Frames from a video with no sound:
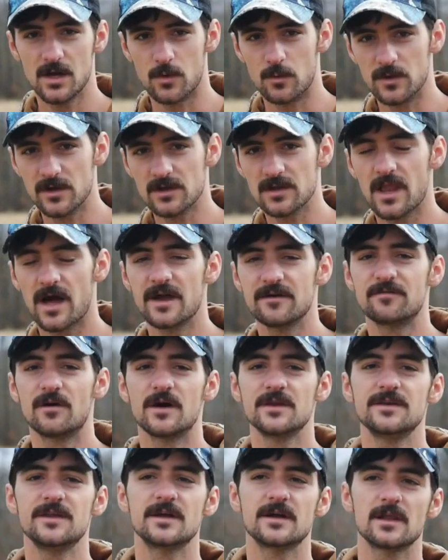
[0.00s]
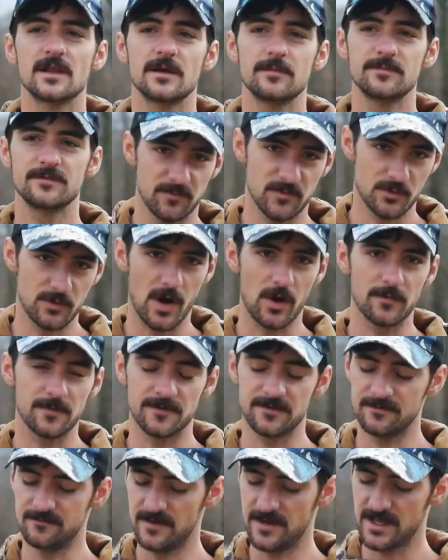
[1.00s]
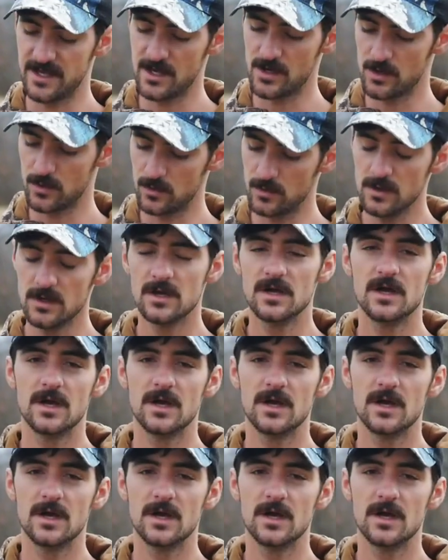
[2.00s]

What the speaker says: real life hunting clips throughout this video